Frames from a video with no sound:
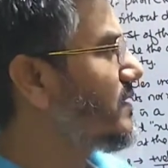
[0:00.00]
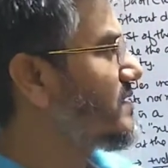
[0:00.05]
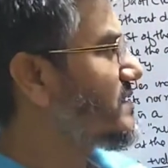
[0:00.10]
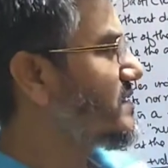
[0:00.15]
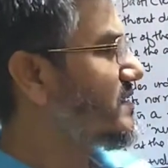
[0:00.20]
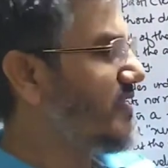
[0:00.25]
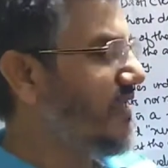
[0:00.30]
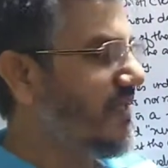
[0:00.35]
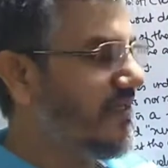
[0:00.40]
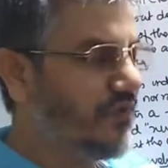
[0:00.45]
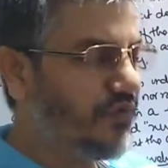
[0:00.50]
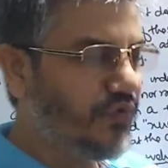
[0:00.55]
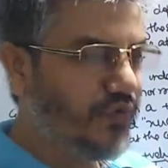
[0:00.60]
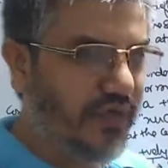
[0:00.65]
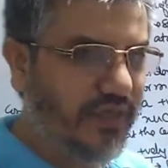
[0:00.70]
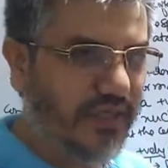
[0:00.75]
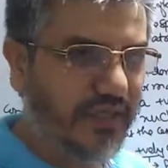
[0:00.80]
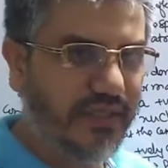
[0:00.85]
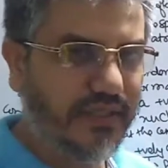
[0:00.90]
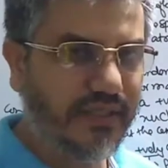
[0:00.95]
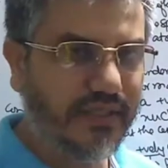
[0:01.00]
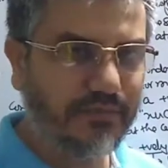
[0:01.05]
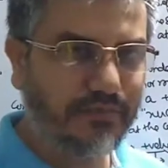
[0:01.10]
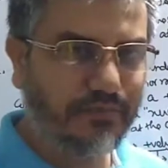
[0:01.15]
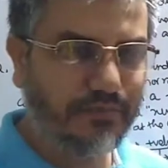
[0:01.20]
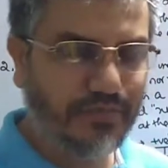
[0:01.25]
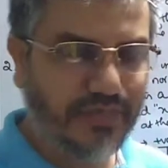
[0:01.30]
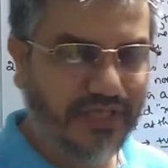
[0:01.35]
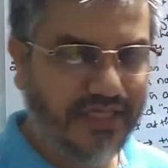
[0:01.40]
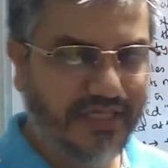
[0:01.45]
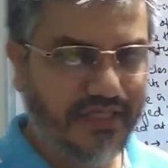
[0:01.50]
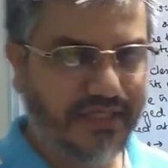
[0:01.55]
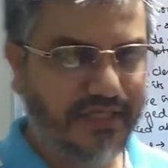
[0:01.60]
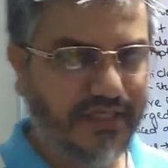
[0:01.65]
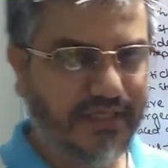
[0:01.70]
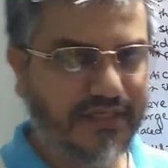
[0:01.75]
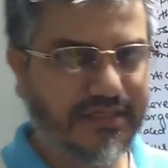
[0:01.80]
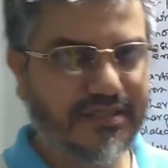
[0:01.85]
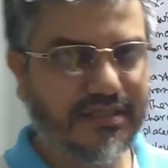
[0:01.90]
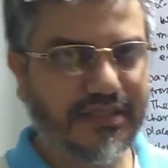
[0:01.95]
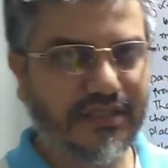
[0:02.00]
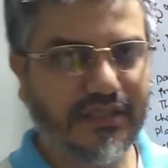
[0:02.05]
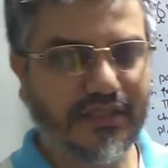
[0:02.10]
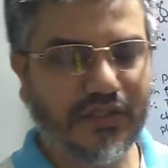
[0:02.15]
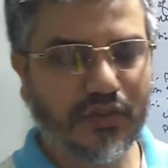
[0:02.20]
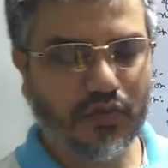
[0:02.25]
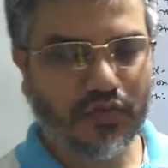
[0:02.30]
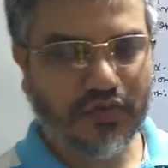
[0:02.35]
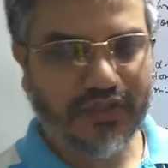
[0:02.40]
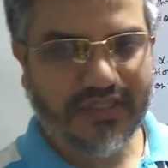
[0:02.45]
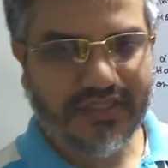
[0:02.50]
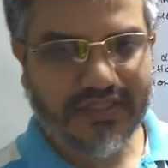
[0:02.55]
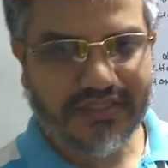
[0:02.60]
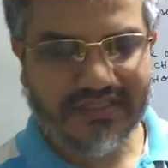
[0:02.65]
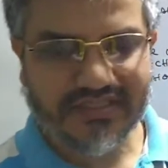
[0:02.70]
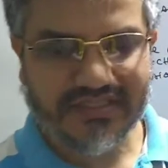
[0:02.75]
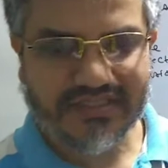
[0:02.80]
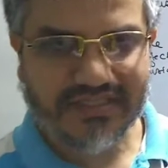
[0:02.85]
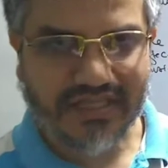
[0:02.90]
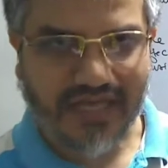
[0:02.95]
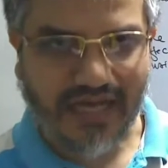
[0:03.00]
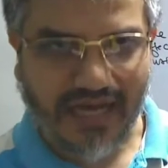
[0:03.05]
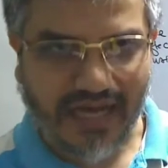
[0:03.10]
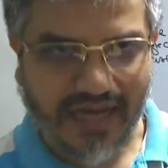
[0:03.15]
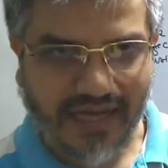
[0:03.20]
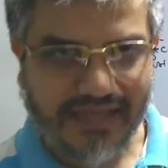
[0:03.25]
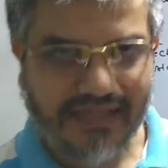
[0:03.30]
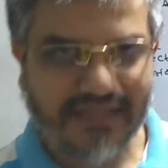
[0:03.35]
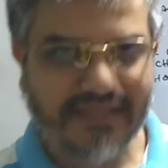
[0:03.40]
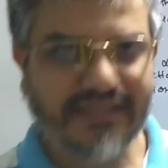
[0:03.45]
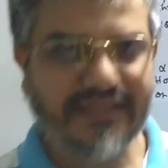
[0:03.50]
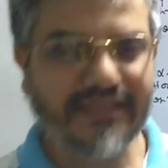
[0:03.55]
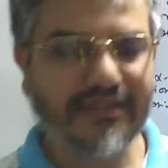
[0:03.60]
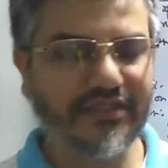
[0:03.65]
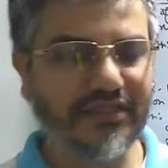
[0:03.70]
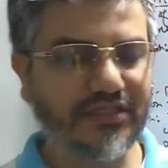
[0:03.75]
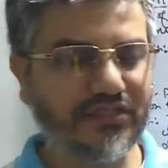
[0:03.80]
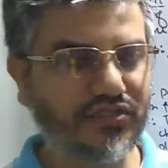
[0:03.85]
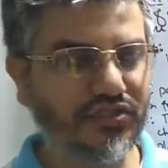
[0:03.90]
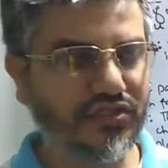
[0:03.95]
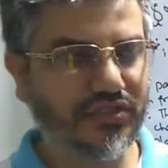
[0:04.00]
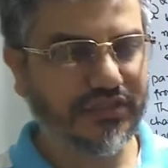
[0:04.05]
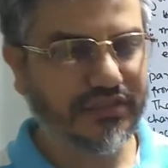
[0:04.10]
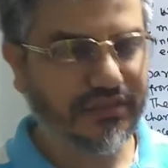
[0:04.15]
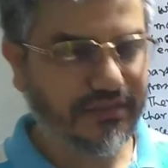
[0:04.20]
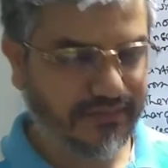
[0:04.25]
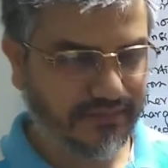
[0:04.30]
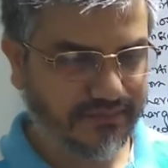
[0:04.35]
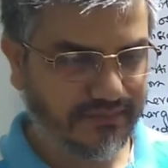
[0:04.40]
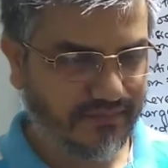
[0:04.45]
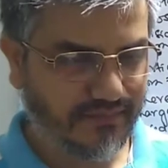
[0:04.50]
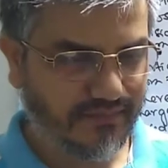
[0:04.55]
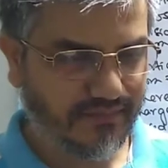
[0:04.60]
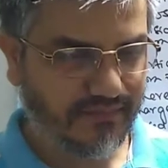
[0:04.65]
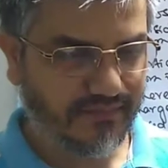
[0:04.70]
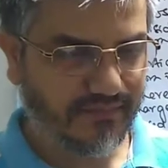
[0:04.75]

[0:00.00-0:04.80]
the centrally placed nucleus is highly rigid.